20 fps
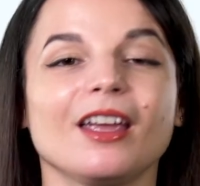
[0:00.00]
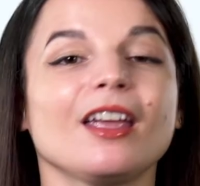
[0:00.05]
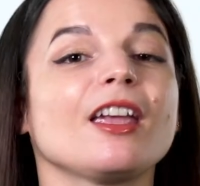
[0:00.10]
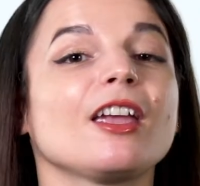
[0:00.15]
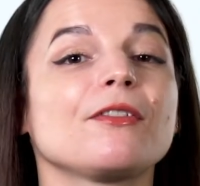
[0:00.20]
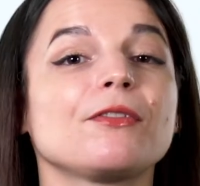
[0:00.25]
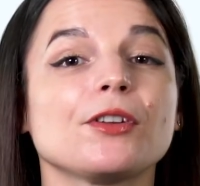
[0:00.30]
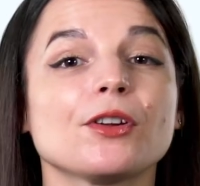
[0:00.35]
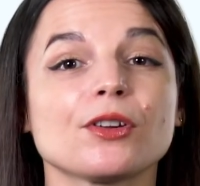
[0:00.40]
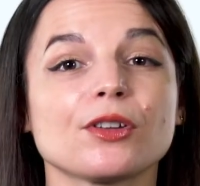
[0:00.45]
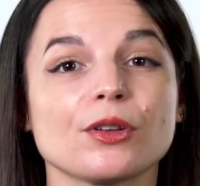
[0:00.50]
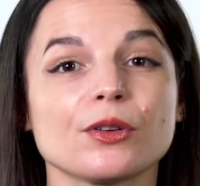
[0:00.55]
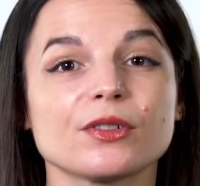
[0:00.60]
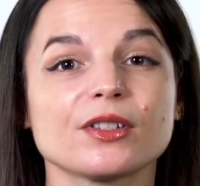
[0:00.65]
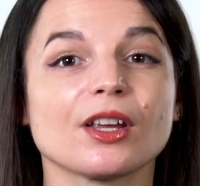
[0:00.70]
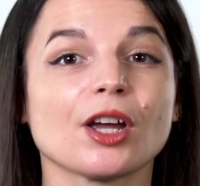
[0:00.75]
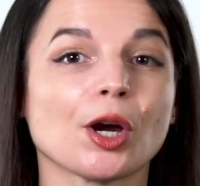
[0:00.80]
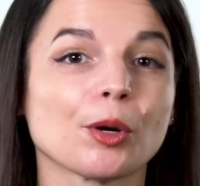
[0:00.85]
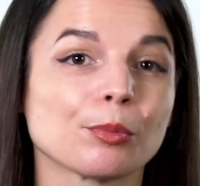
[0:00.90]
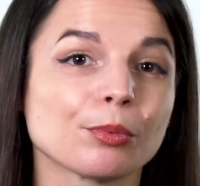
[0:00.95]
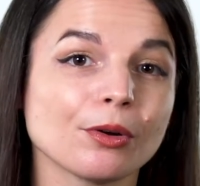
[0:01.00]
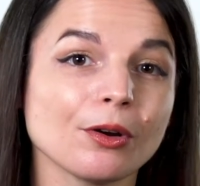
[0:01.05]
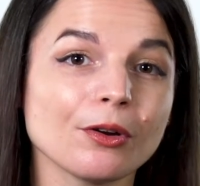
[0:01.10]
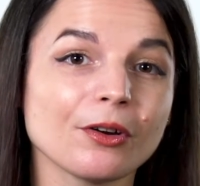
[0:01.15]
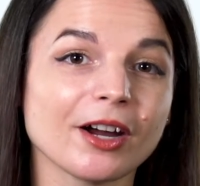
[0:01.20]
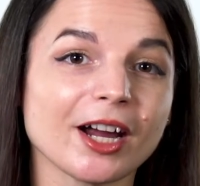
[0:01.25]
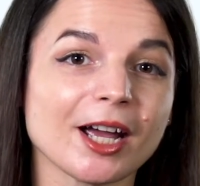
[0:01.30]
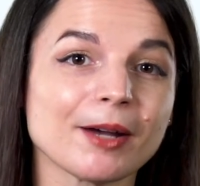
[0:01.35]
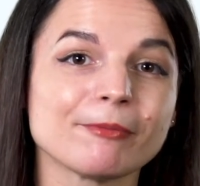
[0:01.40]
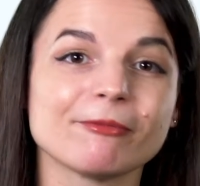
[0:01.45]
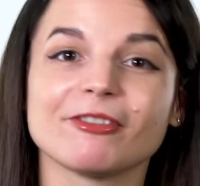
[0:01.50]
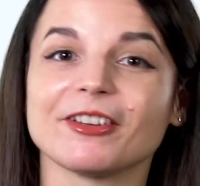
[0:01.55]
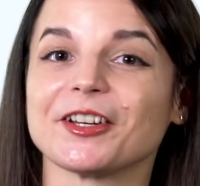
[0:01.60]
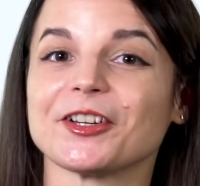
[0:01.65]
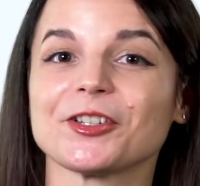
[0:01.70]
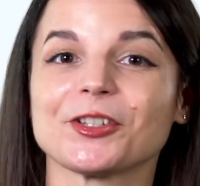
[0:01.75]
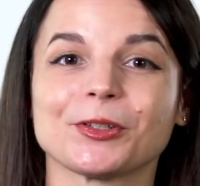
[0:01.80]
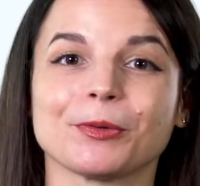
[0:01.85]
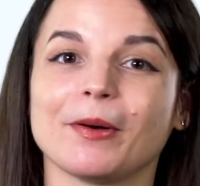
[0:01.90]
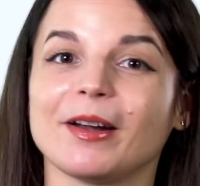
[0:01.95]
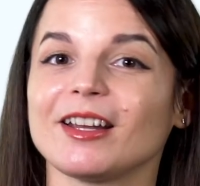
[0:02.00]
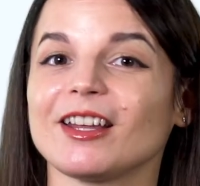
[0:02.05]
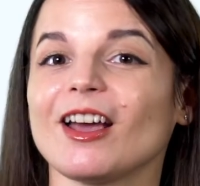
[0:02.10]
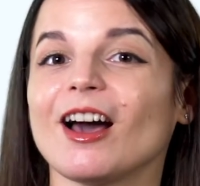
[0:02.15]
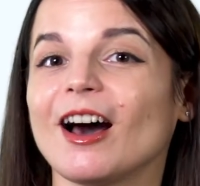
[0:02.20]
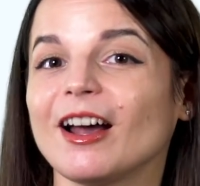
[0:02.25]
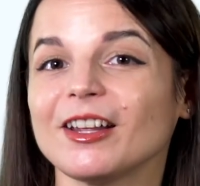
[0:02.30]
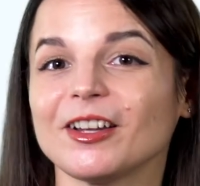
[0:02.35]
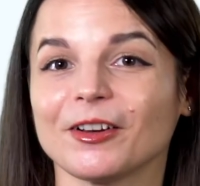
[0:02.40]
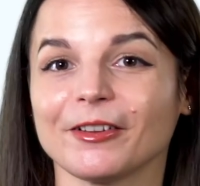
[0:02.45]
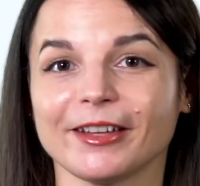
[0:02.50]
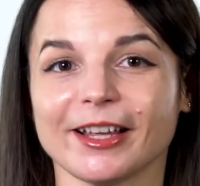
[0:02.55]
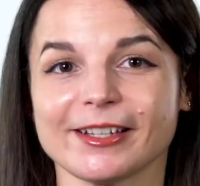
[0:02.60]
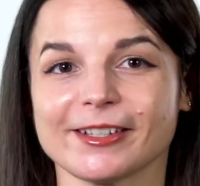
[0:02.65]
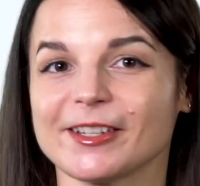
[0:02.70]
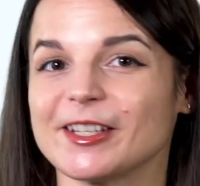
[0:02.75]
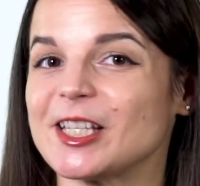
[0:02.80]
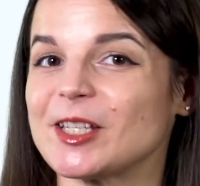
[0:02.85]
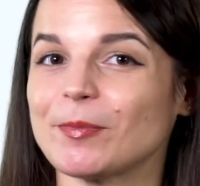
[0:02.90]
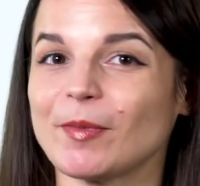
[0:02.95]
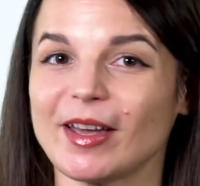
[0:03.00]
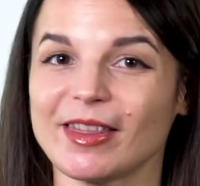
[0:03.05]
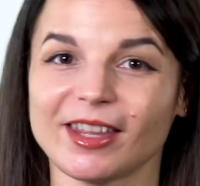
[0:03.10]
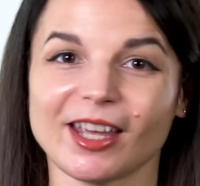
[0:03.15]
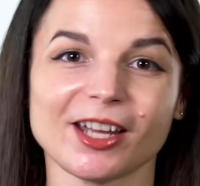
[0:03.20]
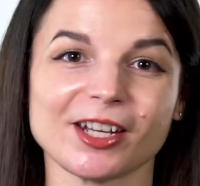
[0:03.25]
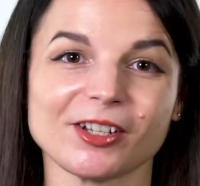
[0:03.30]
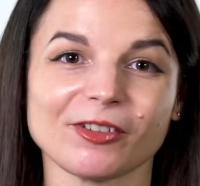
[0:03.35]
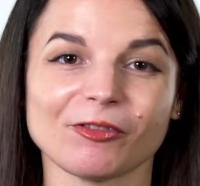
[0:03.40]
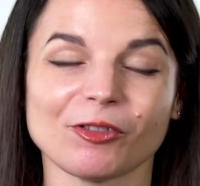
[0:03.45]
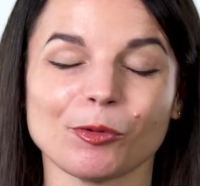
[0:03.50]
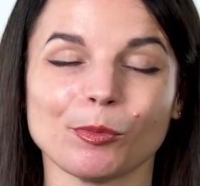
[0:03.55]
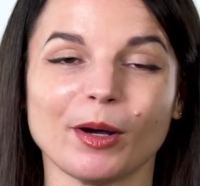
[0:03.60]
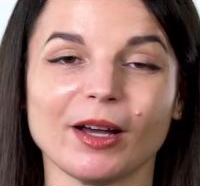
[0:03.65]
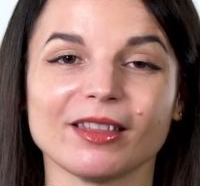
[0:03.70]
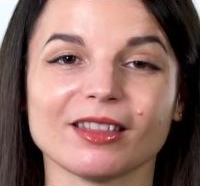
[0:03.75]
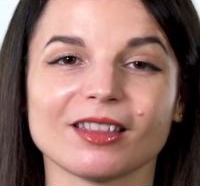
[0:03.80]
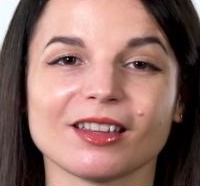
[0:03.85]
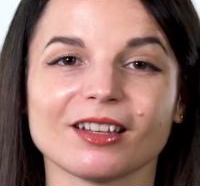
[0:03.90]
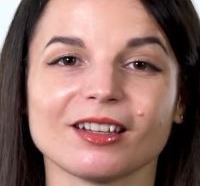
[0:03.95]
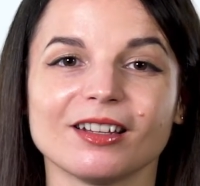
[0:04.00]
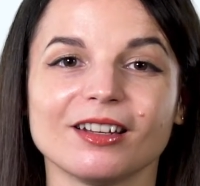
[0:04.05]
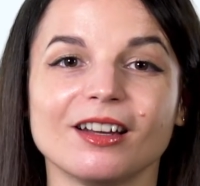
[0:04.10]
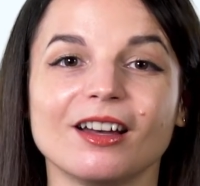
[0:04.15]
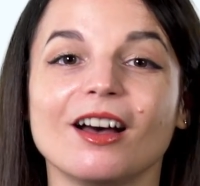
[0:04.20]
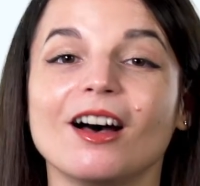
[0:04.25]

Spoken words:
If you're using our program, finish 20 audio lessons by the end of the month.